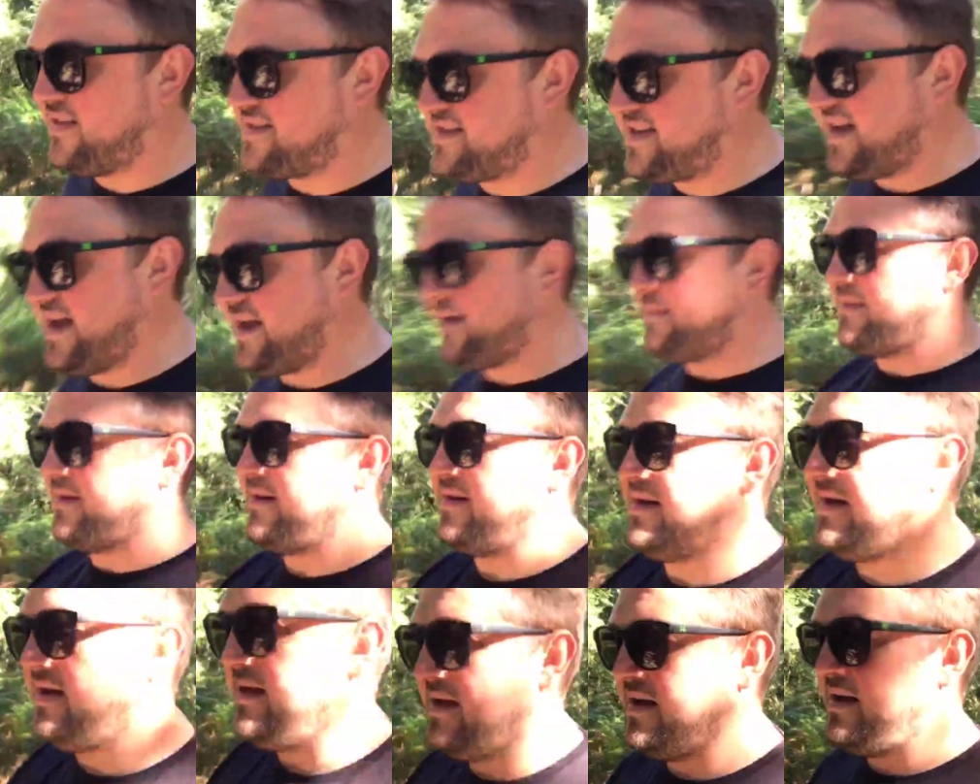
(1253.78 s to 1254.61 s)
team.
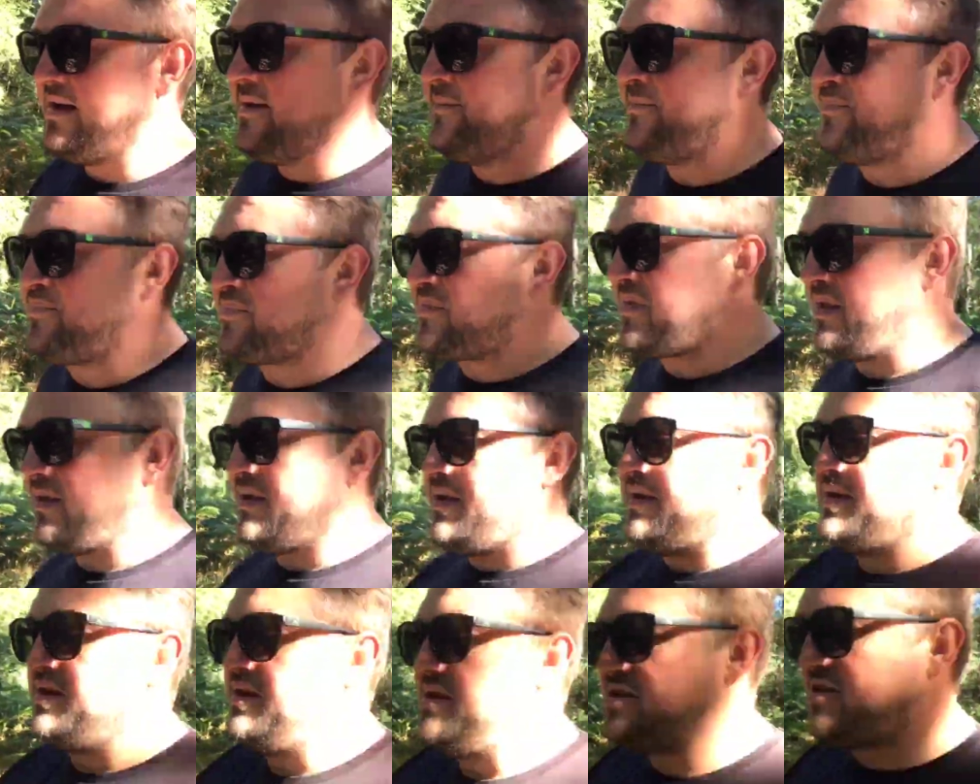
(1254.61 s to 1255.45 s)

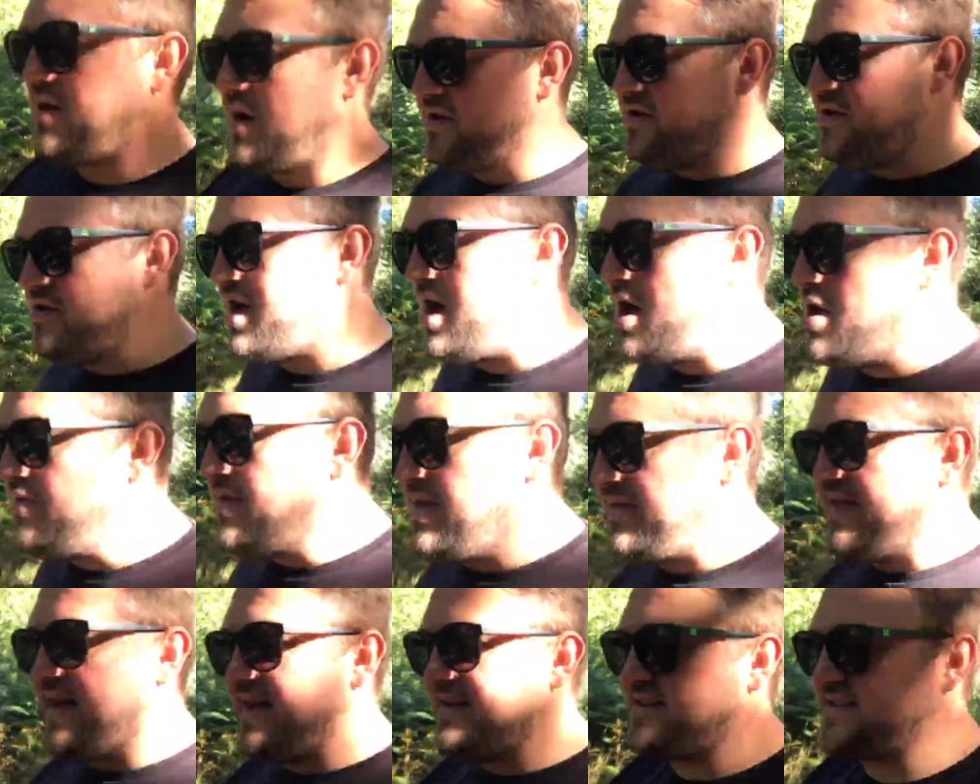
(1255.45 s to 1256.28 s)
So I know that
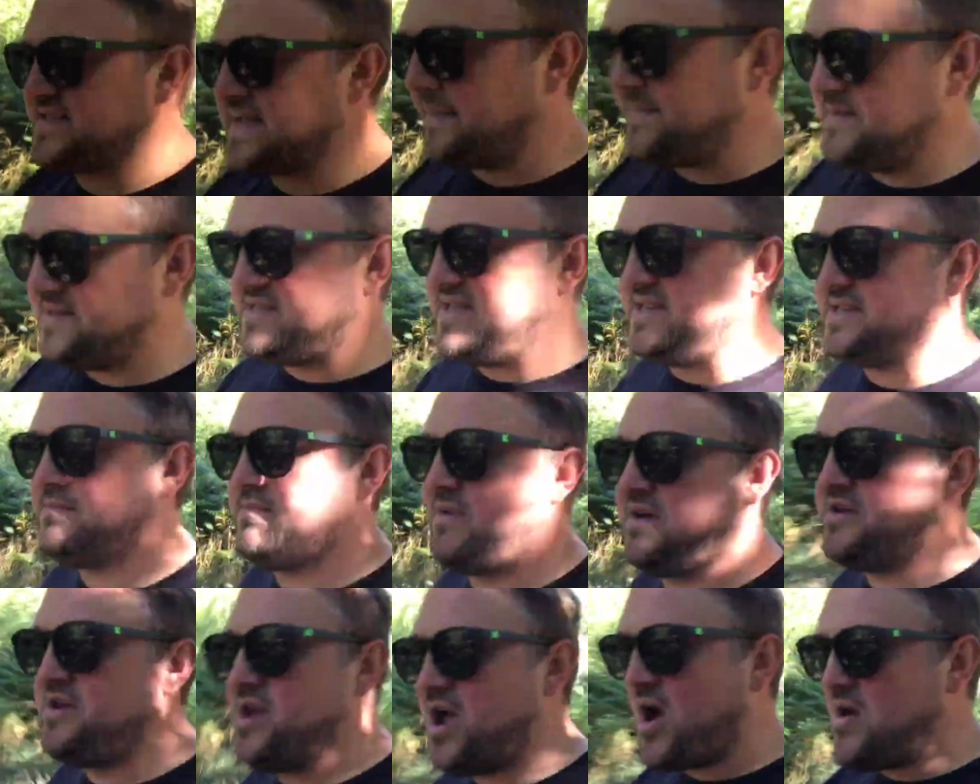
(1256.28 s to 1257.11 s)
there's skepticism. I
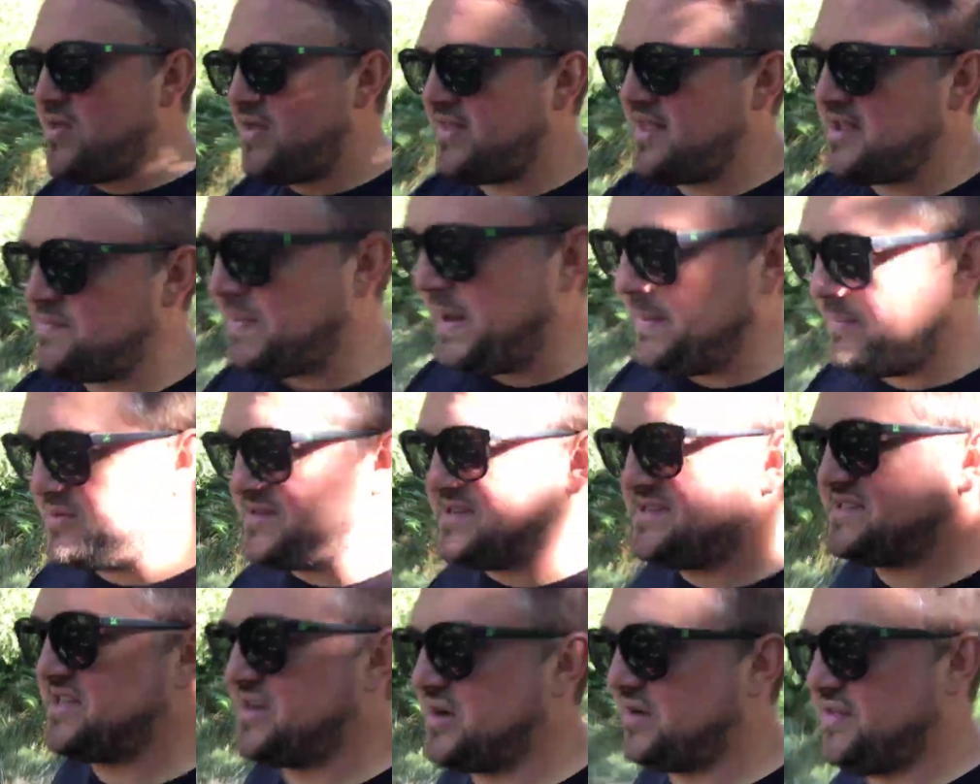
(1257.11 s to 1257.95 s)
know that there's people
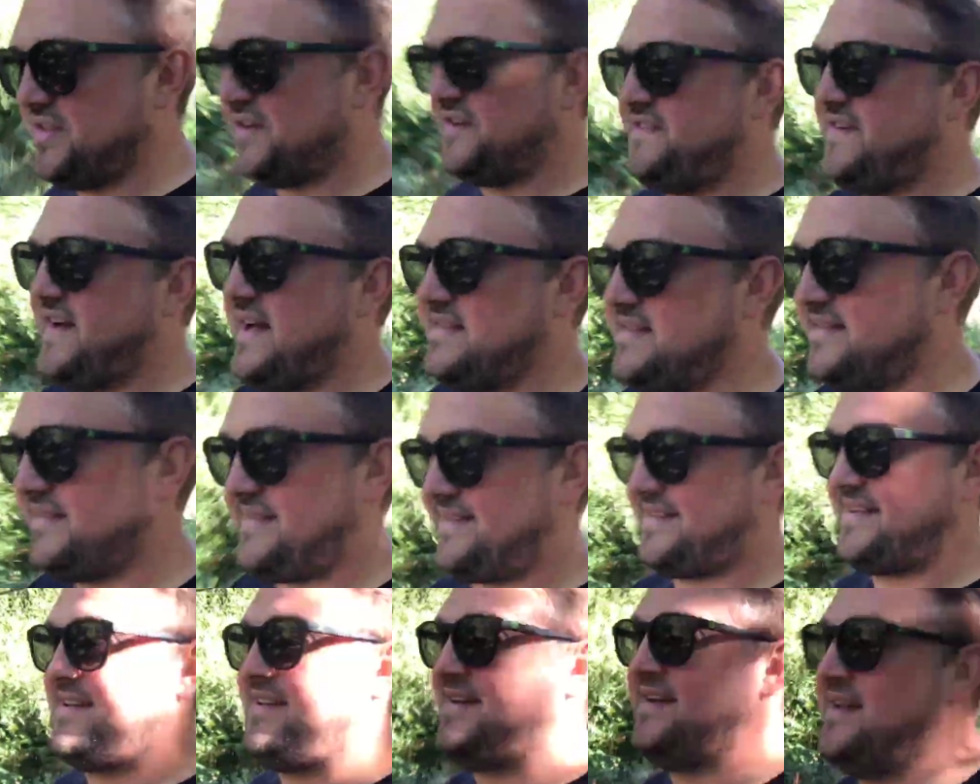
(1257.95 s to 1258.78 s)
sitting on the
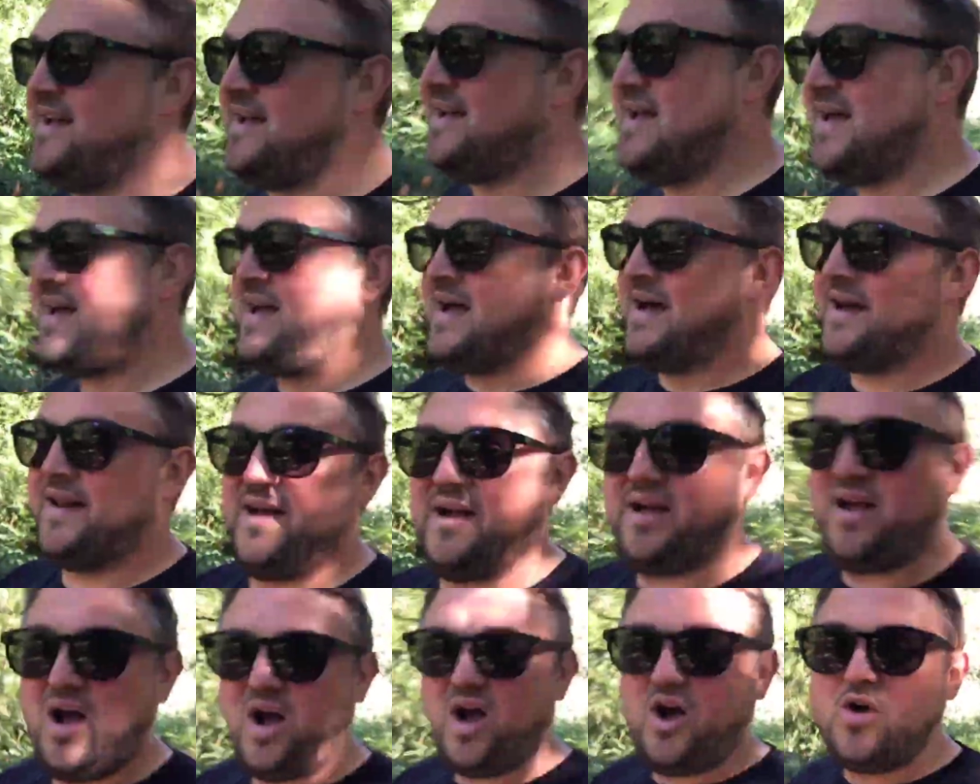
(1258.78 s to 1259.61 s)
fence, and I
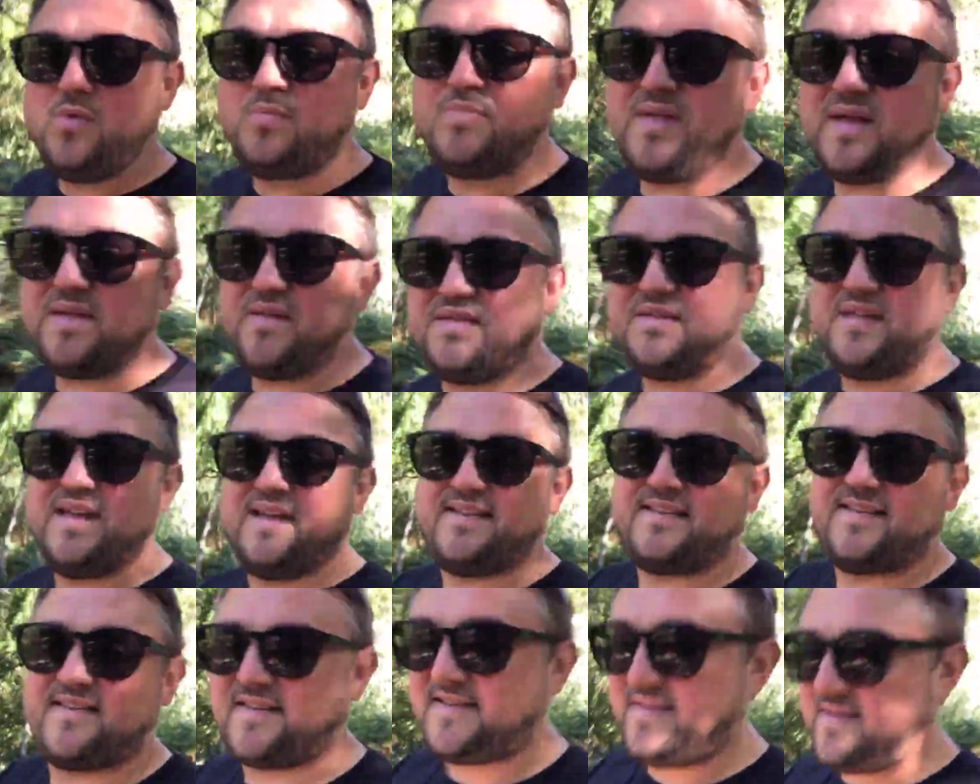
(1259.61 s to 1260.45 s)
hope that
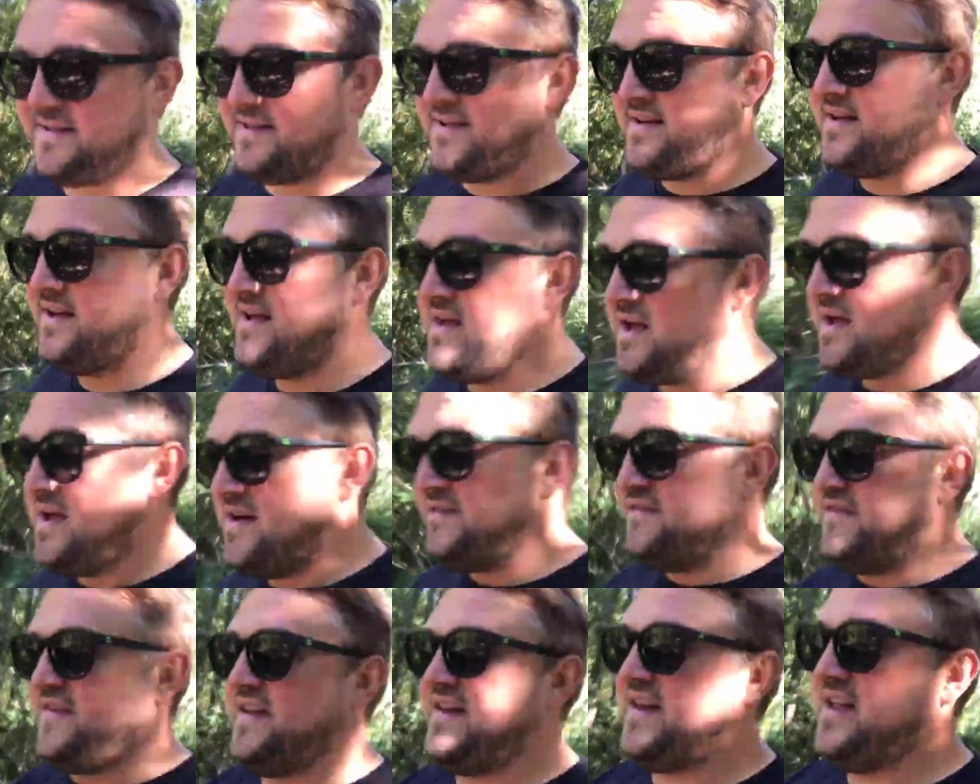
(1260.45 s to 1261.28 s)
this
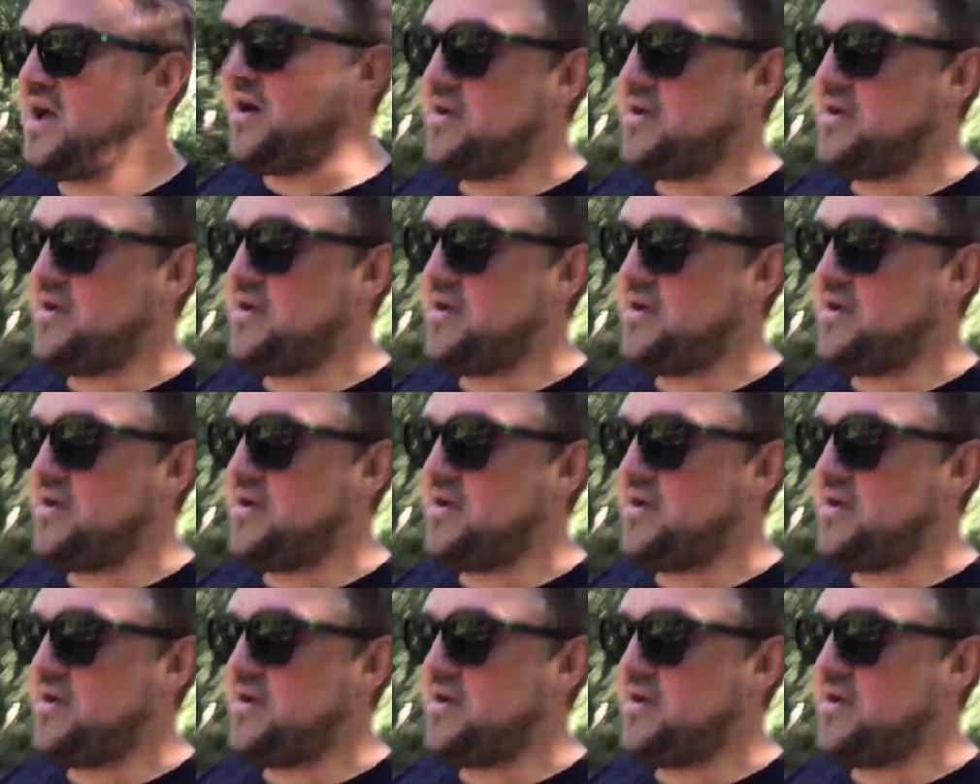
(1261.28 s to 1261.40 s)
video